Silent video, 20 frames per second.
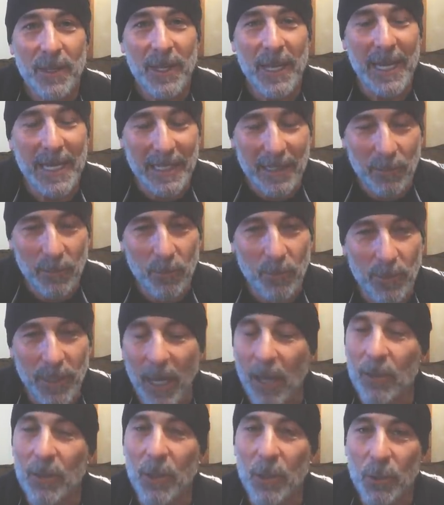And we
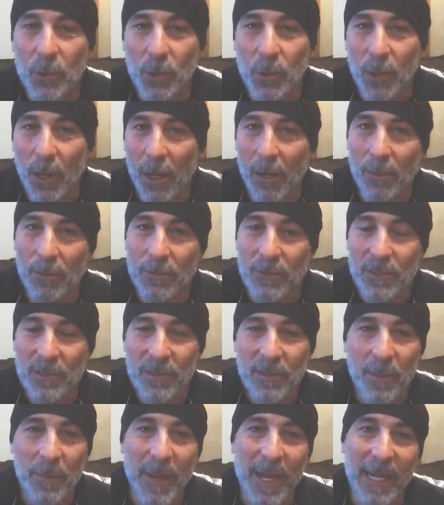all know who owns
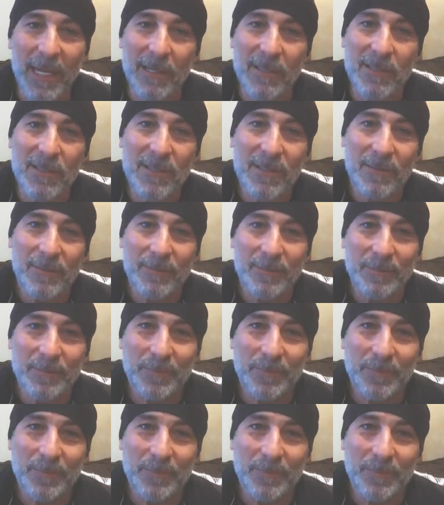the banks.